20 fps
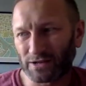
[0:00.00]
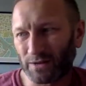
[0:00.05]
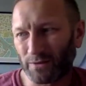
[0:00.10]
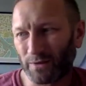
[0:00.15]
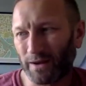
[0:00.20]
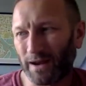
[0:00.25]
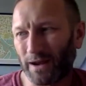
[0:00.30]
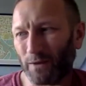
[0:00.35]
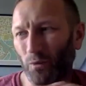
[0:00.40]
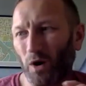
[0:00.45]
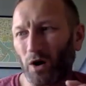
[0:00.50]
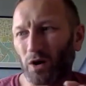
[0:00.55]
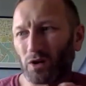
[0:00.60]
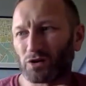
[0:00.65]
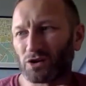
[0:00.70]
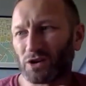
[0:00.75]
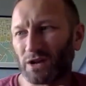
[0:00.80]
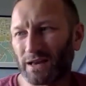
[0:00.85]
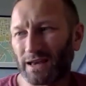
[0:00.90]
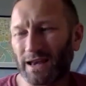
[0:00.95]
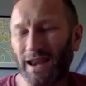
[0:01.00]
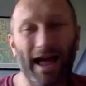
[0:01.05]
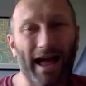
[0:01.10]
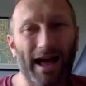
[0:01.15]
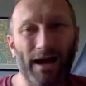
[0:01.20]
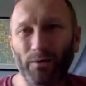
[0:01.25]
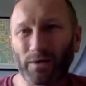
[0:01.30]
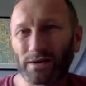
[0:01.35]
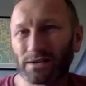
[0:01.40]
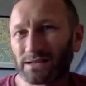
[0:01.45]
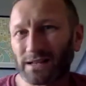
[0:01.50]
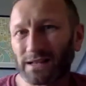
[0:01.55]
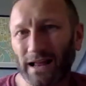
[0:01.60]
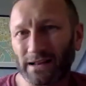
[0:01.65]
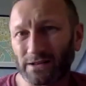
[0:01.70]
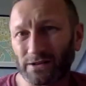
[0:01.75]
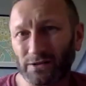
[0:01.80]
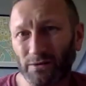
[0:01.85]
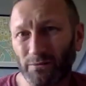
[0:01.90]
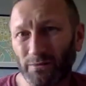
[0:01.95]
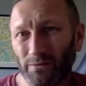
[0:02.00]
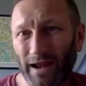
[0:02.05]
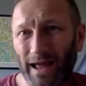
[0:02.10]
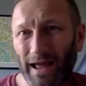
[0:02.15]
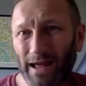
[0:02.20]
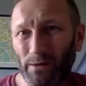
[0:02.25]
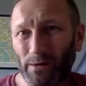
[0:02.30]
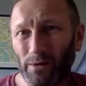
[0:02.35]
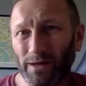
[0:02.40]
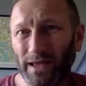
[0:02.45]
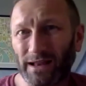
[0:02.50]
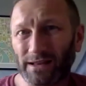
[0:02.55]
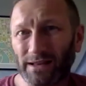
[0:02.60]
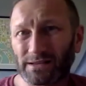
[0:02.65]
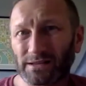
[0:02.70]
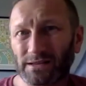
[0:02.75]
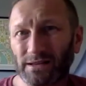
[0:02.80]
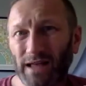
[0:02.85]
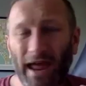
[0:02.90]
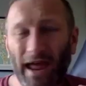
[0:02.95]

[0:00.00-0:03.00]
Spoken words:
When I watch it now, it stands up now against